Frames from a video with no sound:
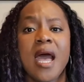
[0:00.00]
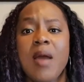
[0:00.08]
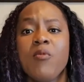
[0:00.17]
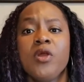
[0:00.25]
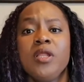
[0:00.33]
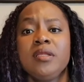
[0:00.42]

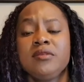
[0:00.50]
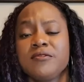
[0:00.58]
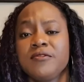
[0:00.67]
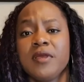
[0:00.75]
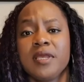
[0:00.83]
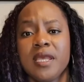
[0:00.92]
I'm willing to
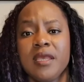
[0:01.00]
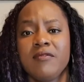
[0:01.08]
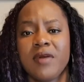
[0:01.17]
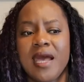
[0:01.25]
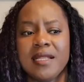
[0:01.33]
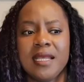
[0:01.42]

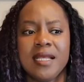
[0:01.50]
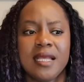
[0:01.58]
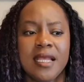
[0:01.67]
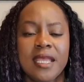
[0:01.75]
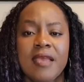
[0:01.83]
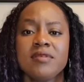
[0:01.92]
forgive. And
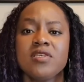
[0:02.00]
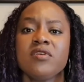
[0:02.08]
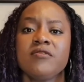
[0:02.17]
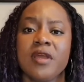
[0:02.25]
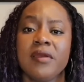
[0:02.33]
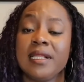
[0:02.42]
it gives
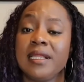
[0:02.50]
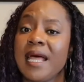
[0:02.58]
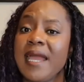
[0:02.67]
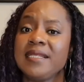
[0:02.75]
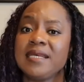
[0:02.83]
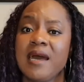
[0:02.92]
you a very
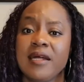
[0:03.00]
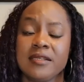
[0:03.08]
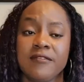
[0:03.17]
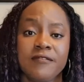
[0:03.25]
light heart.